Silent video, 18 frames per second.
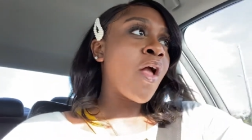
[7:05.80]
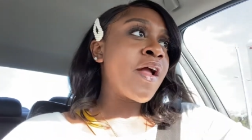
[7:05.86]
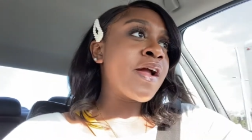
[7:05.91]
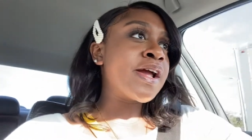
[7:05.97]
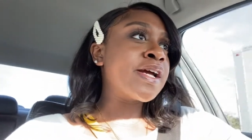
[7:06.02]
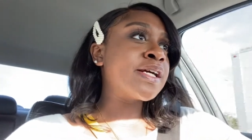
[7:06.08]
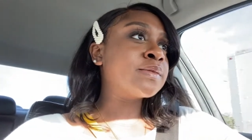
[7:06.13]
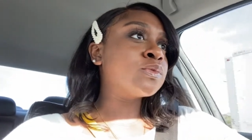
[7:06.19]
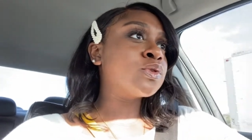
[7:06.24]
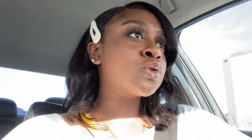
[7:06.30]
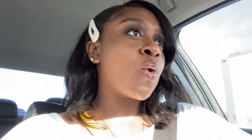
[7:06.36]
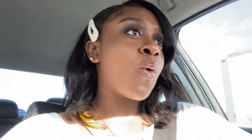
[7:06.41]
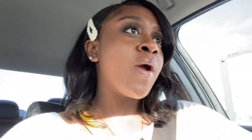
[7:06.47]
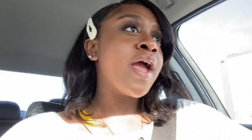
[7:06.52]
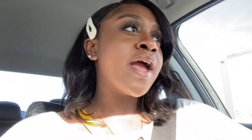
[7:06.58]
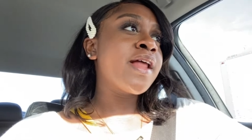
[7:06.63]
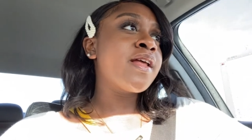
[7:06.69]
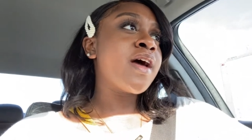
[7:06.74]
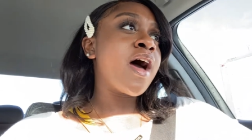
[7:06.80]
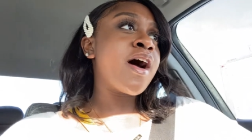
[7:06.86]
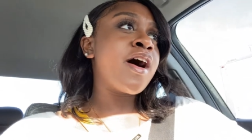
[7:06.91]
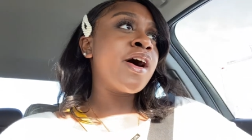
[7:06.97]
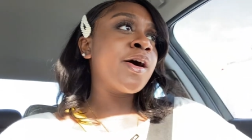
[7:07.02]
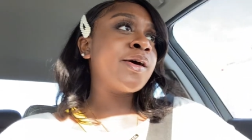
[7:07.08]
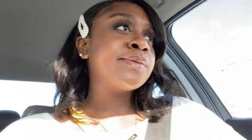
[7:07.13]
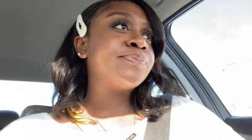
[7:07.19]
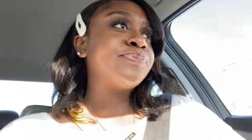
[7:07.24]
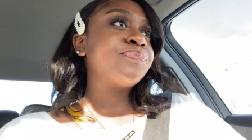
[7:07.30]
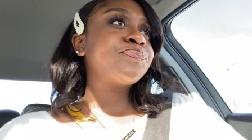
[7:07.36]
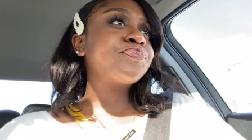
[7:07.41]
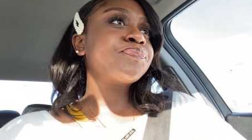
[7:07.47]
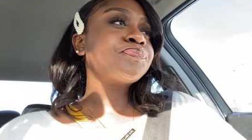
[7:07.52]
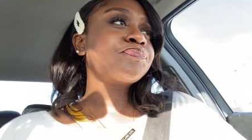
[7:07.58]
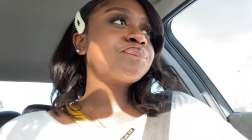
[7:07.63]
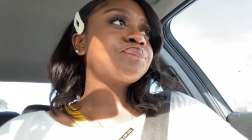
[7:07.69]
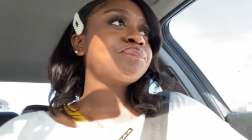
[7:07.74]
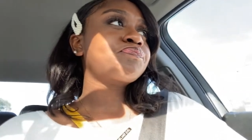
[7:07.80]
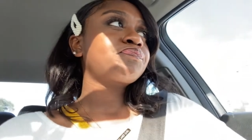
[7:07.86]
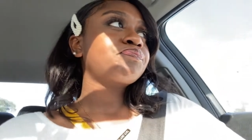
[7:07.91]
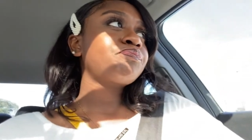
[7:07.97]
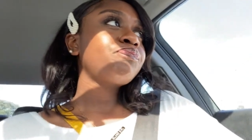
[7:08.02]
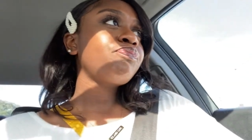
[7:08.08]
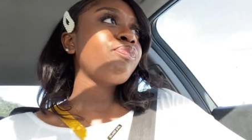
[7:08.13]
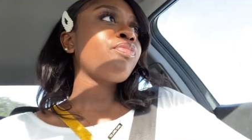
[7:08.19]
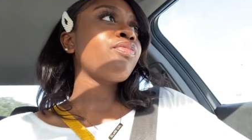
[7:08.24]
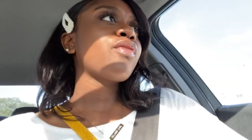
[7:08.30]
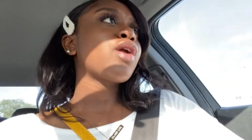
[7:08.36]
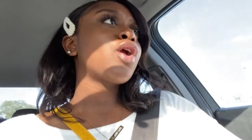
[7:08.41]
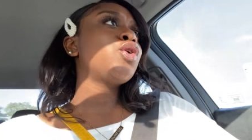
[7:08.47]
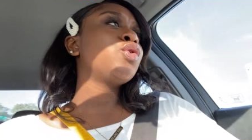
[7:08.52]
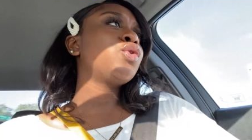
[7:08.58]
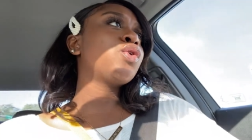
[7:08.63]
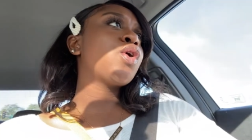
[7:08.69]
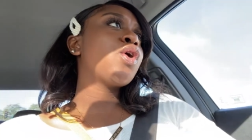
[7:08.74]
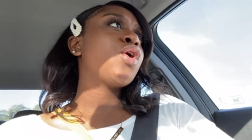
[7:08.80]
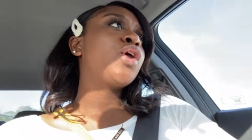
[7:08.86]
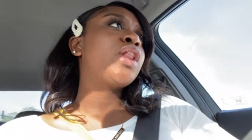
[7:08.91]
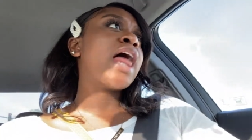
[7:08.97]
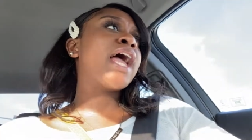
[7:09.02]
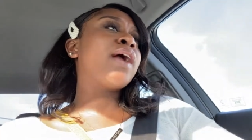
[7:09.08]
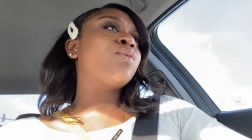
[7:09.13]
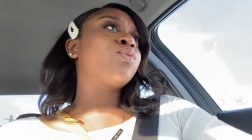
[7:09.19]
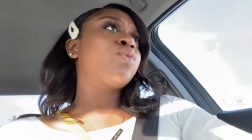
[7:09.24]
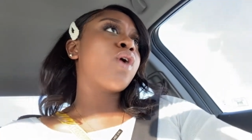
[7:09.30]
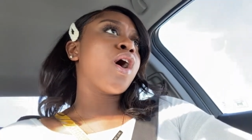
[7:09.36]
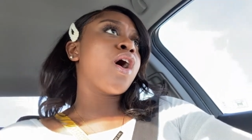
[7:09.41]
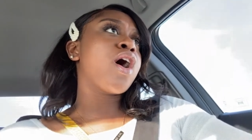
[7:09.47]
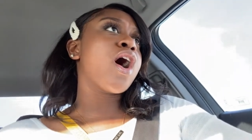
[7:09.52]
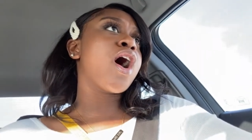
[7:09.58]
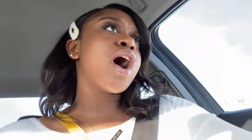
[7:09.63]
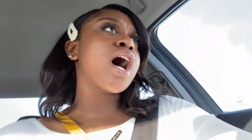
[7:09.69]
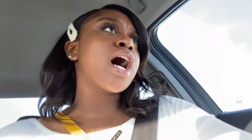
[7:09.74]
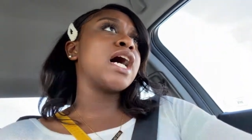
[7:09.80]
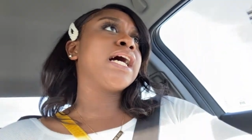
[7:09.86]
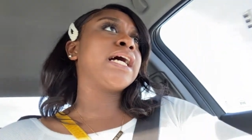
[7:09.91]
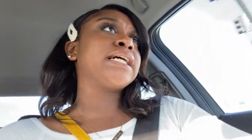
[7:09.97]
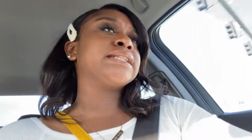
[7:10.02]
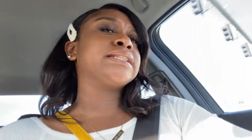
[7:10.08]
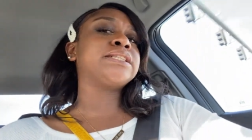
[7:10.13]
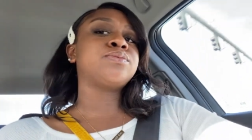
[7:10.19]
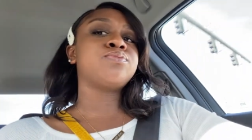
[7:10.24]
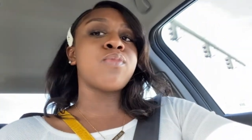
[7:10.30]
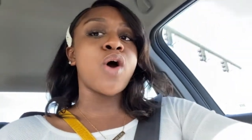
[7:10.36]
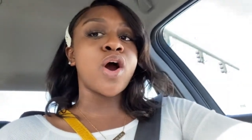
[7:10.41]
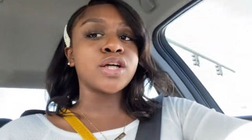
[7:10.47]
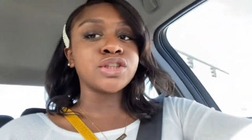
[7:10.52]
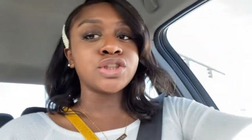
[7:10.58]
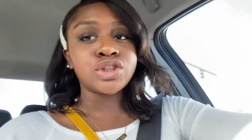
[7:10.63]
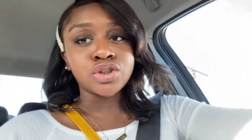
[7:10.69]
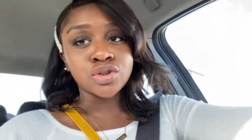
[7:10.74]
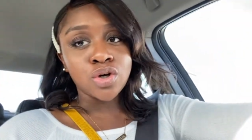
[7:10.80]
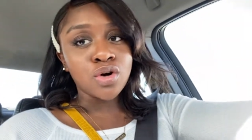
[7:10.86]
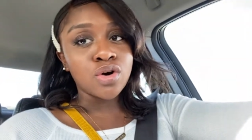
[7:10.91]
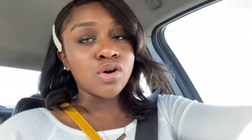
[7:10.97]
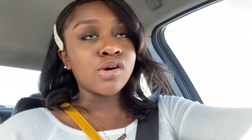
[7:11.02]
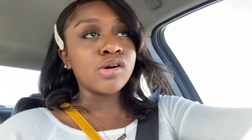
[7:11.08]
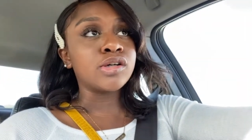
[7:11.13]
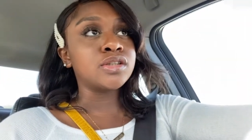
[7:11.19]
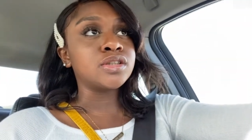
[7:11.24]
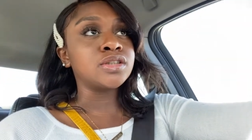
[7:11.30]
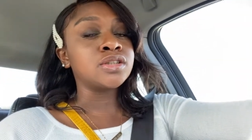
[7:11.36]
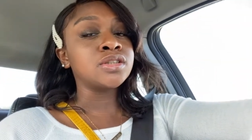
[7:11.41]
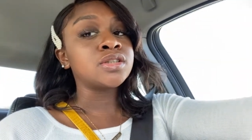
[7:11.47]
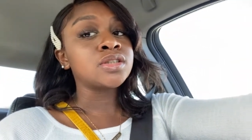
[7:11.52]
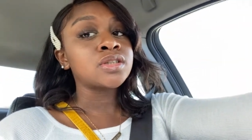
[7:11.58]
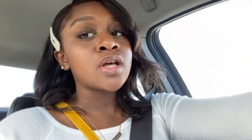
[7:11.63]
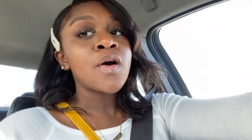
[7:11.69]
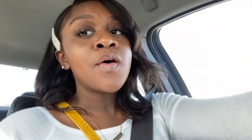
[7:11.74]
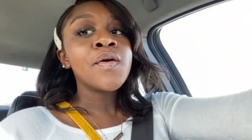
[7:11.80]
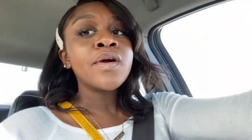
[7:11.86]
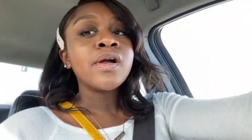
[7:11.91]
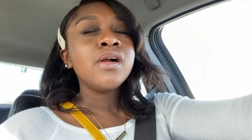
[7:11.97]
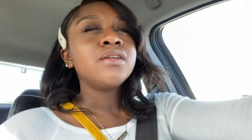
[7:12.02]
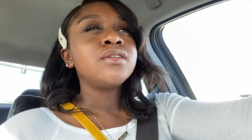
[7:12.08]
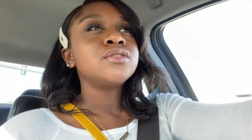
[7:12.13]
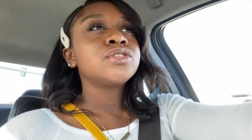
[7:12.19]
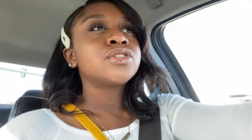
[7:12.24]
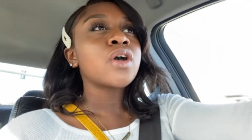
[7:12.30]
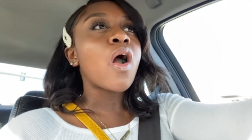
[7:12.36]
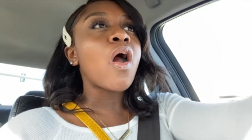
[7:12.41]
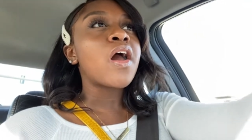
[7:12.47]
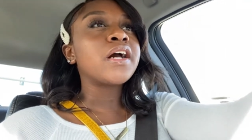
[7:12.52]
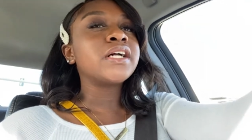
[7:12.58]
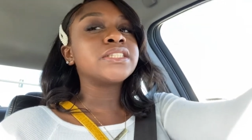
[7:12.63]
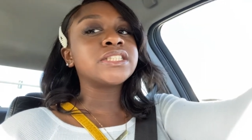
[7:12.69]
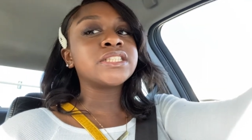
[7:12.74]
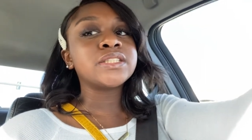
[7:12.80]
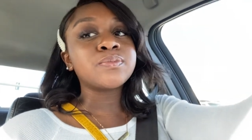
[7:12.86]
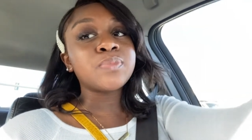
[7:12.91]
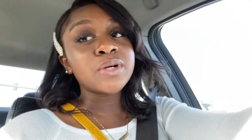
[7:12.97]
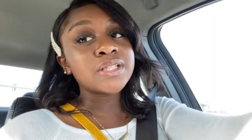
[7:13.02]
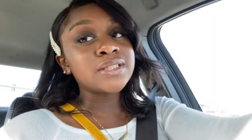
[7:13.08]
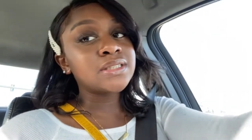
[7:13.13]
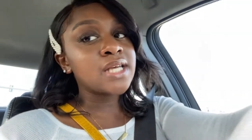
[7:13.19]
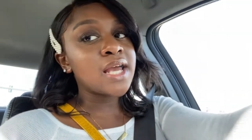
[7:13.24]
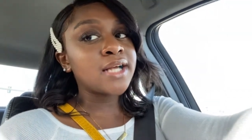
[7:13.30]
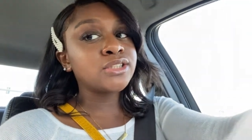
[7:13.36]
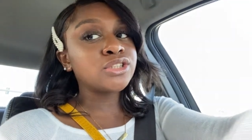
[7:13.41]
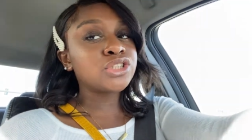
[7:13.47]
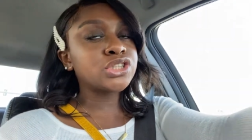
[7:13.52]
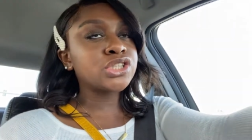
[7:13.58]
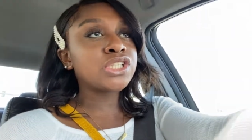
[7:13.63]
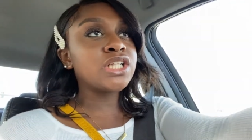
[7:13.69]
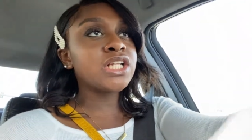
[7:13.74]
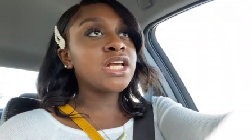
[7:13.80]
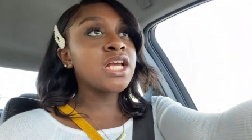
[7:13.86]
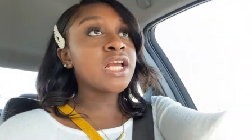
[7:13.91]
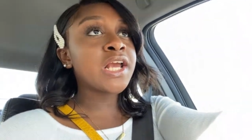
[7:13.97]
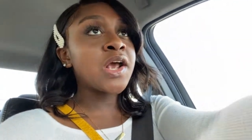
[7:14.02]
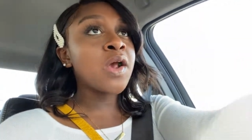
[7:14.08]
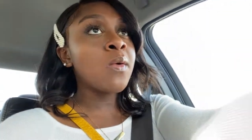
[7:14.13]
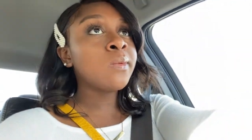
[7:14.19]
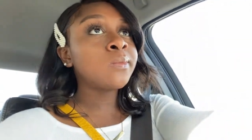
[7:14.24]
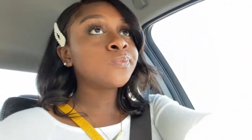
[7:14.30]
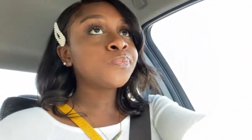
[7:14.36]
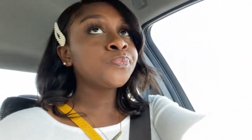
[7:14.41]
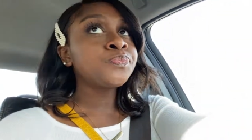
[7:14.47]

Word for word: and I'm gonna hit up, you know, like Ross, Marshalls, Target potentially.